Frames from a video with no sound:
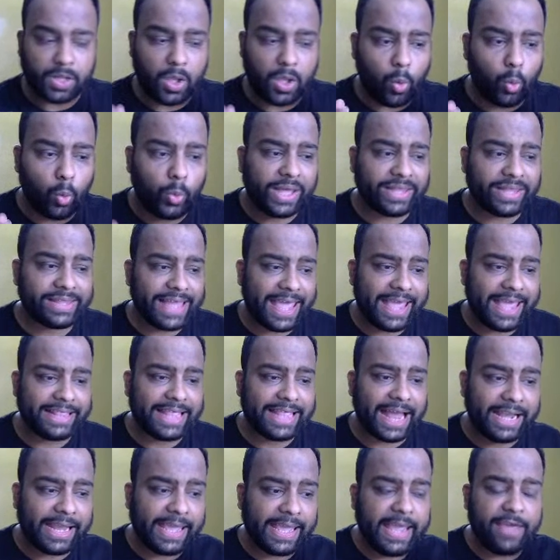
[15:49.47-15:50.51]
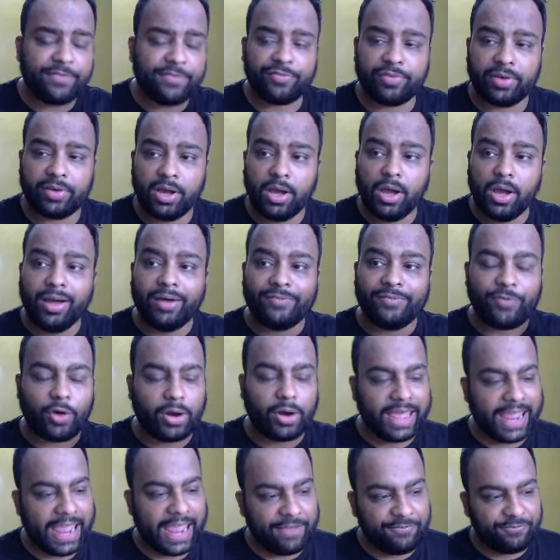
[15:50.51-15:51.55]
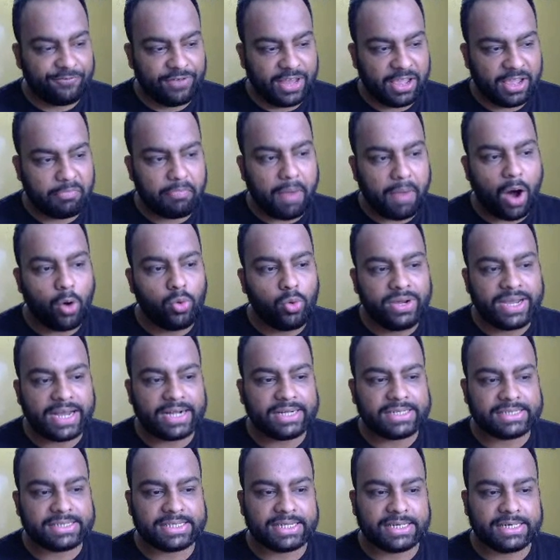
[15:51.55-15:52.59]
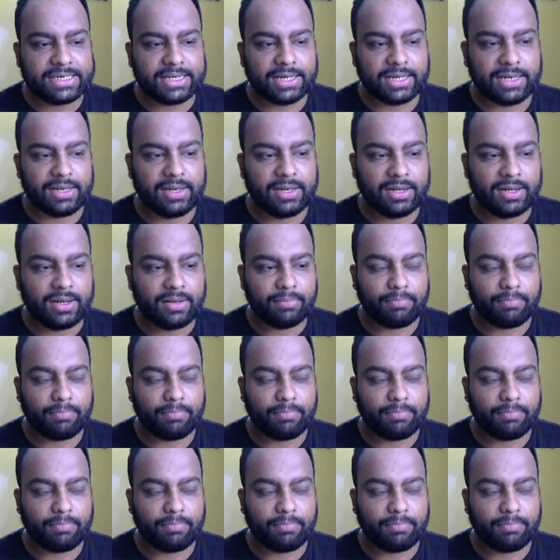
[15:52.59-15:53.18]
We are saying that if for every bounded signal,